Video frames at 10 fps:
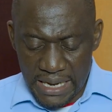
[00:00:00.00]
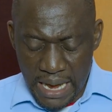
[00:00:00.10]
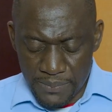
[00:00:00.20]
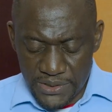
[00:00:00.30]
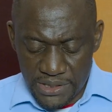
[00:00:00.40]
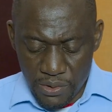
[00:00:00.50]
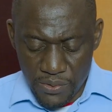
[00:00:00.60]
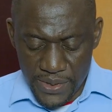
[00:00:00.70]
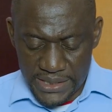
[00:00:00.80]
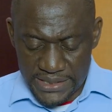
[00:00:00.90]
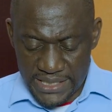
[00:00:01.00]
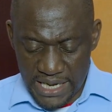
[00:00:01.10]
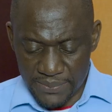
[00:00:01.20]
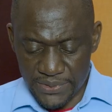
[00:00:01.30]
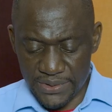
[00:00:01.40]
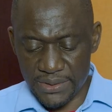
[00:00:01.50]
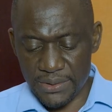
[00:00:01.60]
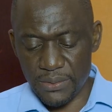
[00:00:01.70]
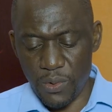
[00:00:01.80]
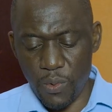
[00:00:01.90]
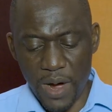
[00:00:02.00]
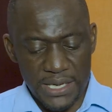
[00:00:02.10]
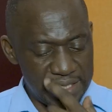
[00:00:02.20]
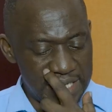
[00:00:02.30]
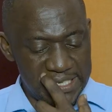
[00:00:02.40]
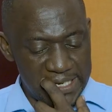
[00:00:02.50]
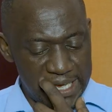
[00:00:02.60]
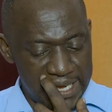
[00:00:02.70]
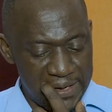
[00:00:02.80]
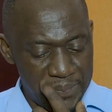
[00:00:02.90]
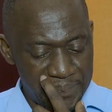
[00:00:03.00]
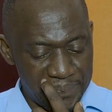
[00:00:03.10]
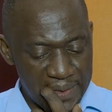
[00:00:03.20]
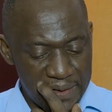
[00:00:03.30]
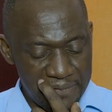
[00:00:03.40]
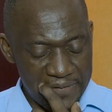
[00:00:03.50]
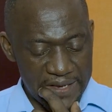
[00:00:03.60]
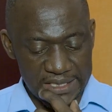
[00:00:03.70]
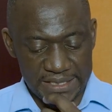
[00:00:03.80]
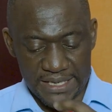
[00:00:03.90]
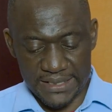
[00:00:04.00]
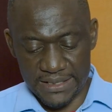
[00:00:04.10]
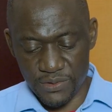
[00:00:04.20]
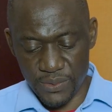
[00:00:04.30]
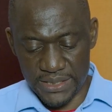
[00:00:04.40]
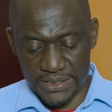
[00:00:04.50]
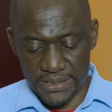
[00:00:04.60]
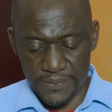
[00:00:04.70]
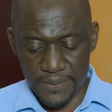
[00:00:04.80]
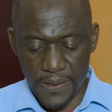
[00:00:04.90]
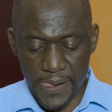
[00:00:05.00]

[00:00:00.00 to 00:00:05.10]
I'm still going to read Psalms 139, verse 13 to 18.